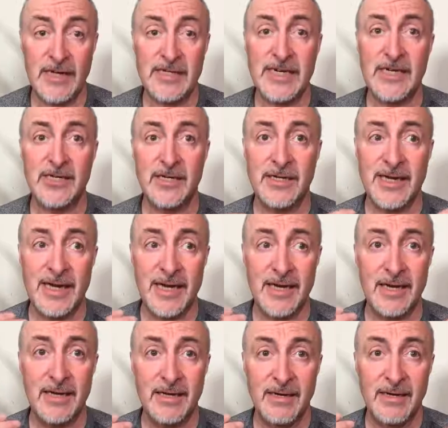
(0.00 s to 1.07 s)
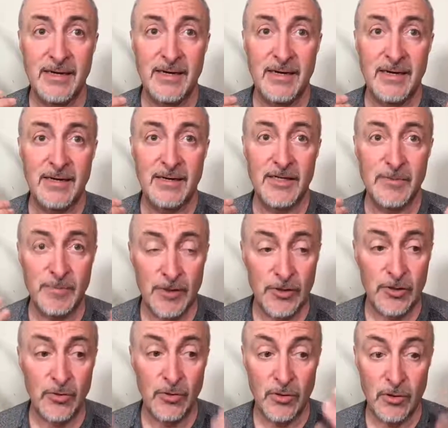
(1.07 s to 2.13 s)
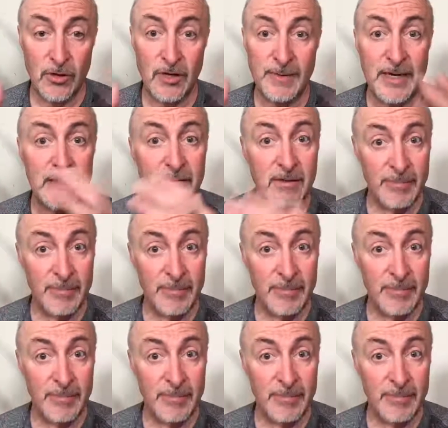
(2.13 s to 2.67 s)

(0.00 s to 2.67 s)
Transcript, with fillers: It's actually a spiritual law about